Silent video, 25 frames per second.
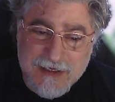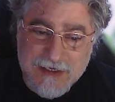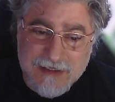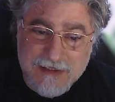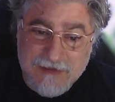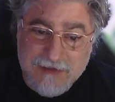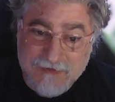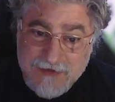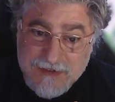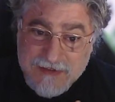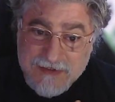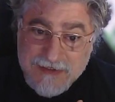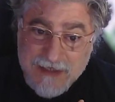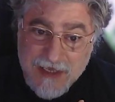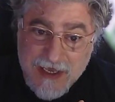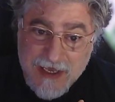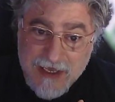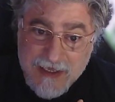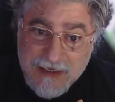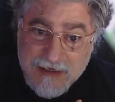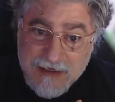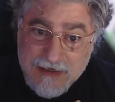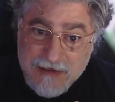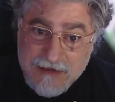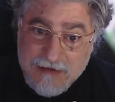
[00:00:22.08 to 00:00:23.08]
The
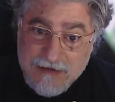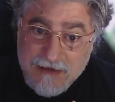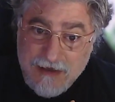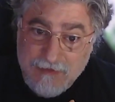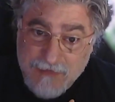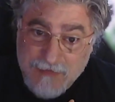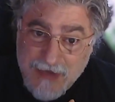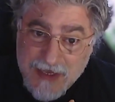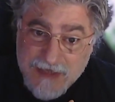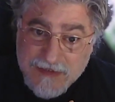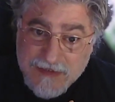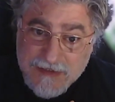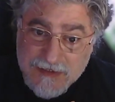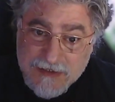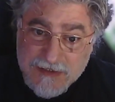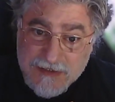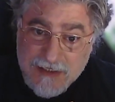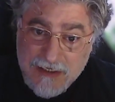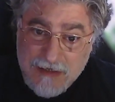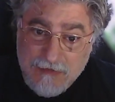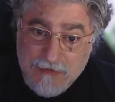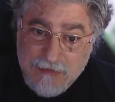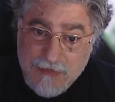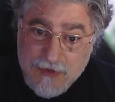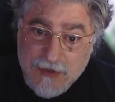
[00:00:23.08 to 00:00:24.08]
VCA amazing
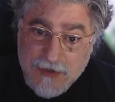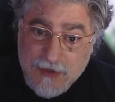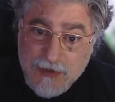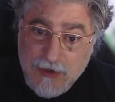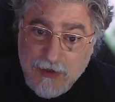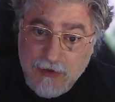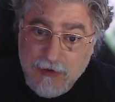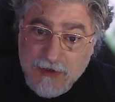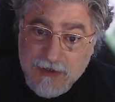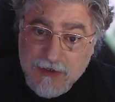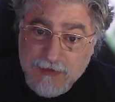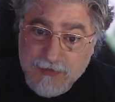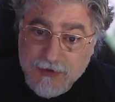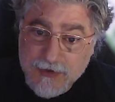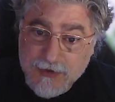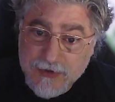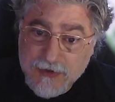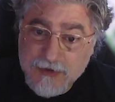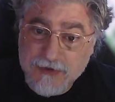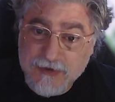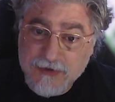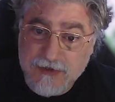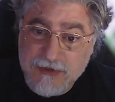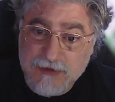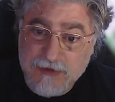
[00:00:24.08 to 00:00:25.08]
team not only
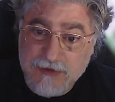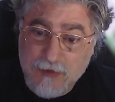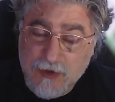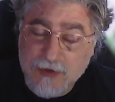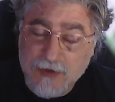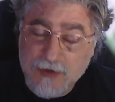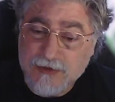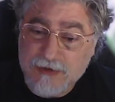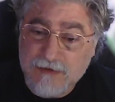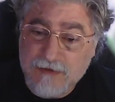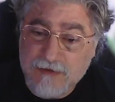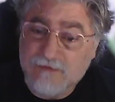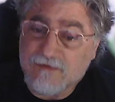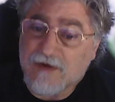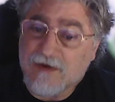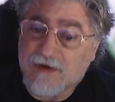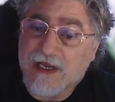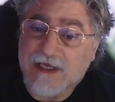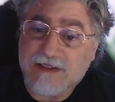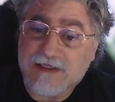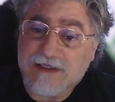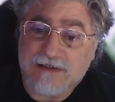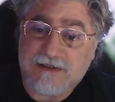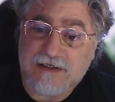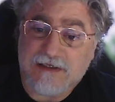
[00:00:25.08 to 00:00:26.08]
produces most of
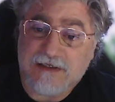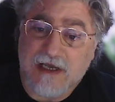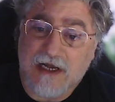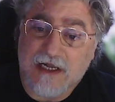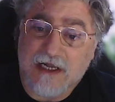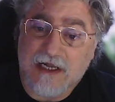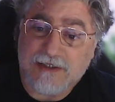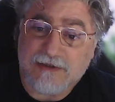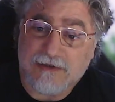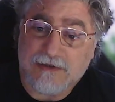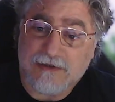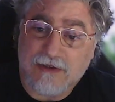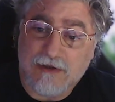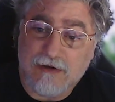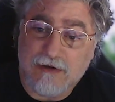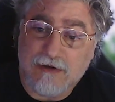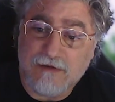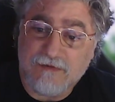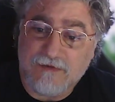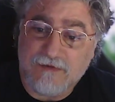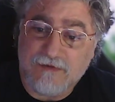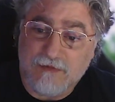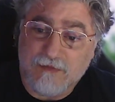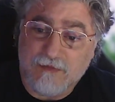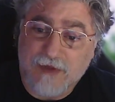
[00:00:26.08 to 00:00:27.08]
Valletta's cultural offer,